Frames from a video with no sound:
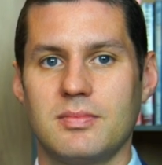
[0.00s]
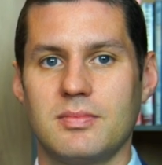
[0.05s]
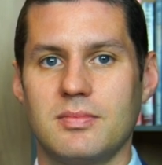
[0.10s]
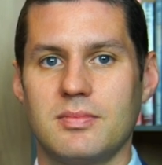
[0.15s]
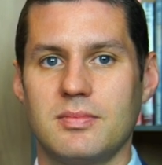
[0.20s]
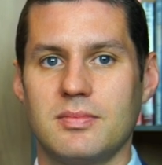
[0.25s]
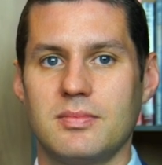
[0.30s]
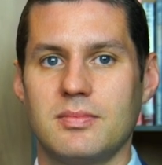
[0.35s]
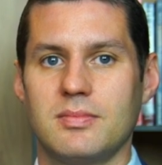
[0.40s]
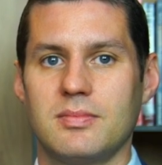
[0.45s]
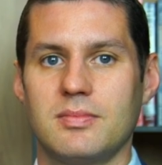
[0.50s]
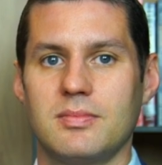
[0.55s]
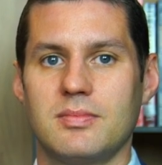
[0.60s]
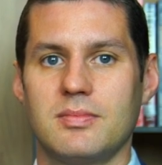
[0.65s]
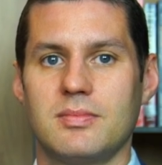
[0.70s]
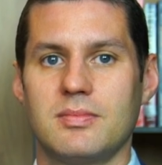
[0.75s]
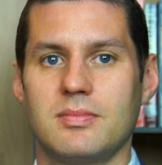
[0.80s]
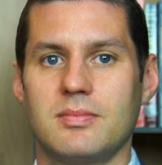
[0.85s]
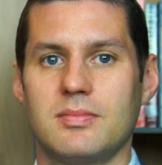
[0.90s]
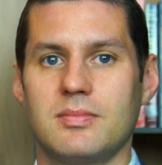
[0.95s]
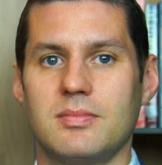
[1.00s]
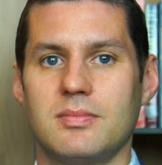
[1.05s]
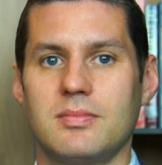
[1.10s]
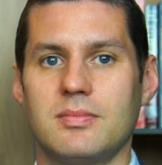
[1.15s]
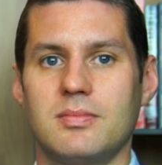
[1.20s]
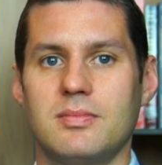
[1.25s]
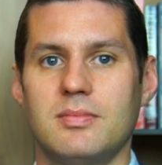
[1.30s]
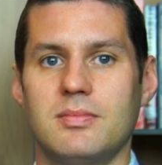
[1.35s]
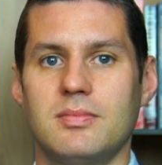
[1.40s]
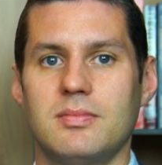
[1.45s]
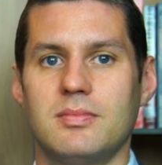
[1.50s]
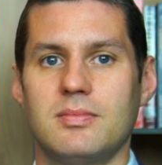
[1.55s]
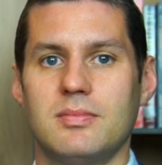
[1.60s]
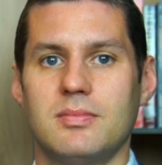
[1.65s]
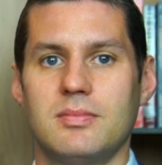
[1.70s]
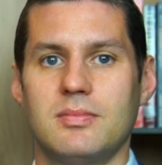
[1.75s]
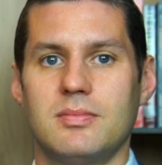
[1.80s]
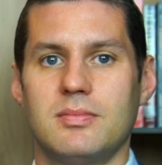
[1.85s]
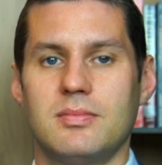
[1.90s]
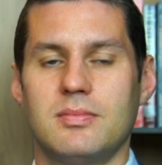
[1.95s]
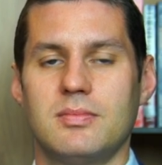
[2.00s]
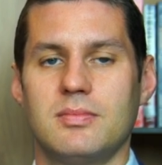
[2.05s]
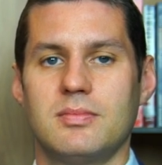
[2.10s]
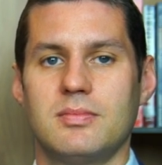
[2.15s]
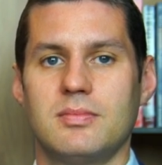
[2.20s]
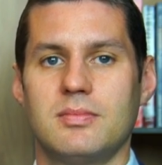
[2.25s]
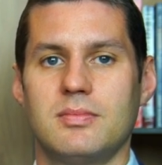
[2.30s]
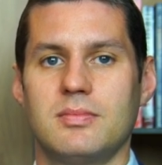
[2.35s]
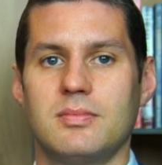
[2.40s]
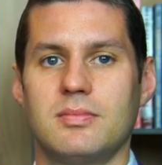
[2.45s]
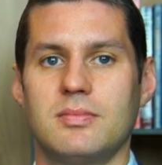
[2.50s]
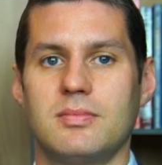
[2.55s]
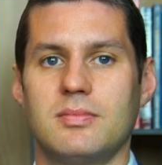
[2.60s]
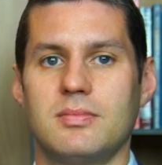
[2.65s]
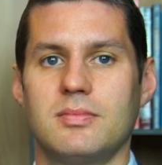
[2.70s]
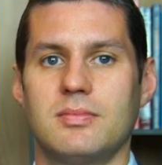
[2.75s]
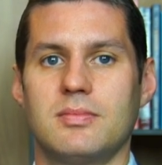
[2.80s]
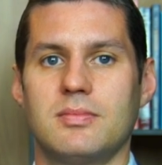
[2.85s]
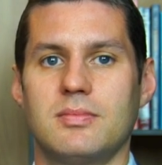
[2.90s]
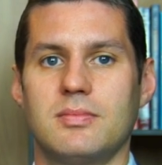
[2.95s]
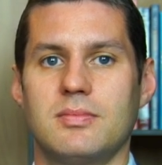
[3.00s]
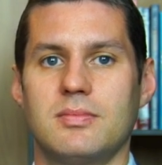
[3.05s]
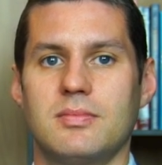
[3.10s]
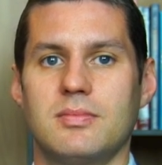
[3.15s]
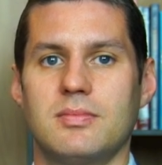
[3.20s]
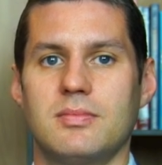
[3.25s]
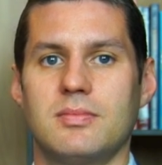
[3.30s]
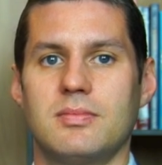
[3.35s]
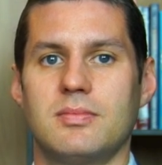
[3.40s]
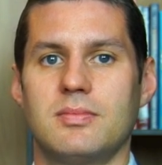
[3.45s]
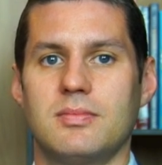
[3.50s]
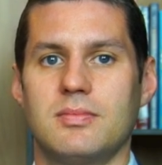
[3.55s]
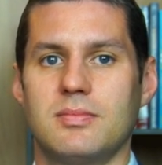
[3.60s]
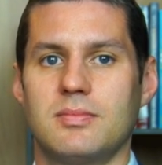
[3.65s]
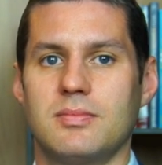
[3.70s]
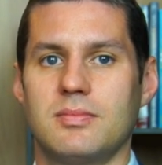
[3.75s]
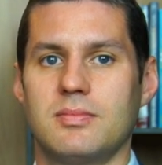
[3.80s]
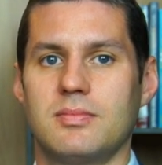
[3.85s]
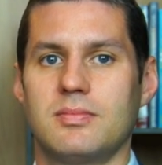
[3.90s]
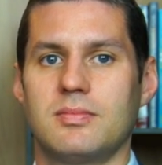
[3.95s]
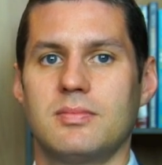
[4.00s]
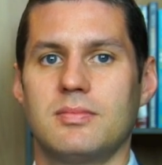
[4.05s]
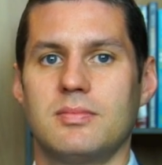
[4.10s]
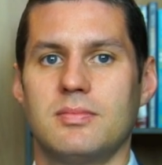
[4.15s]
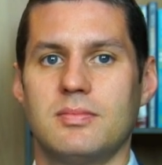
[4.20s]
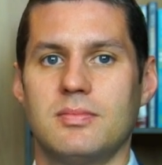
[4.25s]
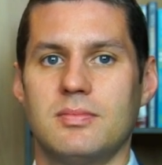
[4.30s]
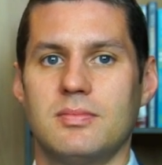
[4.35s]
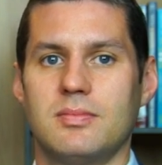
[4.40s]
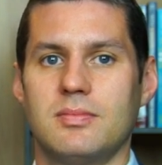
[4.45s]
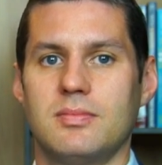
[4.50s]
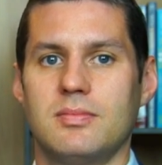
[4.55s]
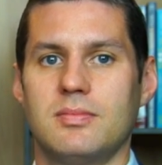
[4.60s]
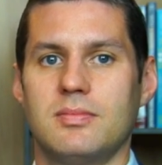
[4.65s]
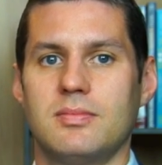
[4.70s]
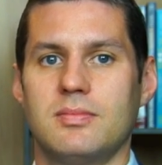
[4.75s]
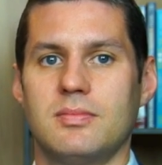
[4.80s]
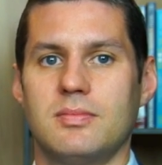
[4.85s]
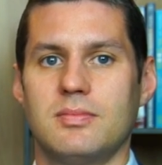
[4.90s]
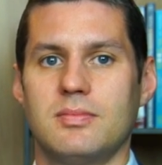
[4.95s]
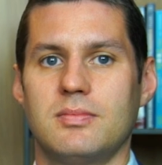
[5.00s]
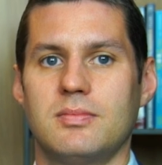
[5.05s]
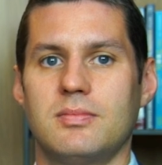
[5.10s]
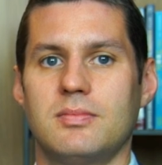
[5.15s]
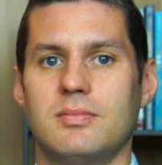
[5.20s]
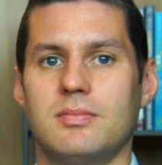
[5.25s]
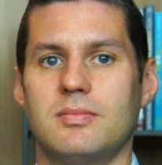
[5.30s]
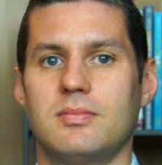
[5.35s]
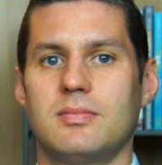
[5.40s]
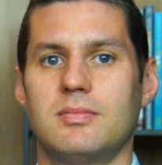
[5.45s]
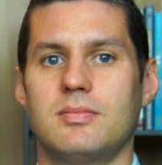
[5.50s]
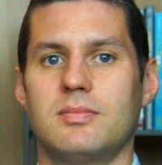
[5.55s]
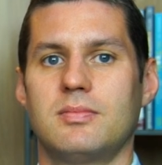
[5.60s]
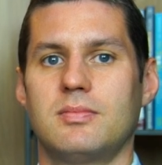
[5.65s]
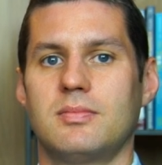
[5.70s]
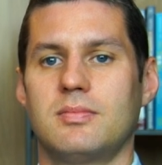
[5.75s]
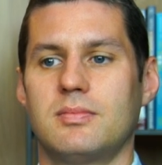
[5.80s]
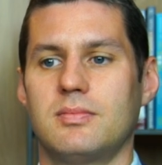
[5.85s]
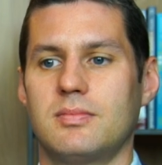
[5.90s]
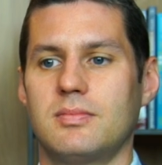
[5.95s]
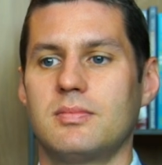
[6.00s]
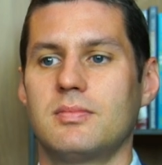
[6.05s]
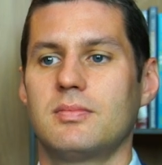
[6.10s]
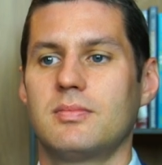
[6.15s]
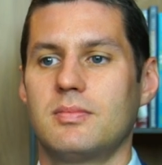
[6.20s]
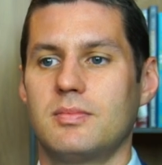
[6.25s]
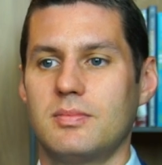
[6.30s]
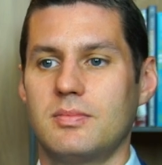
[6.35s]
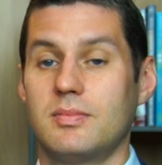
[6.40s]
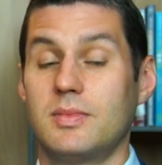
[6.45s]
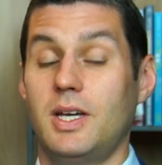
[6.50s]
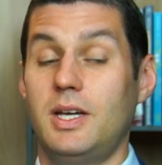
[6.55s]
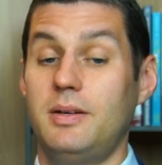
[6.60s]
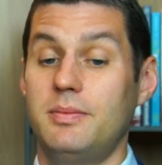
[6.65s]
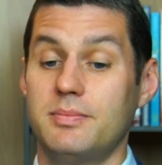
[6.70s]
[no speech]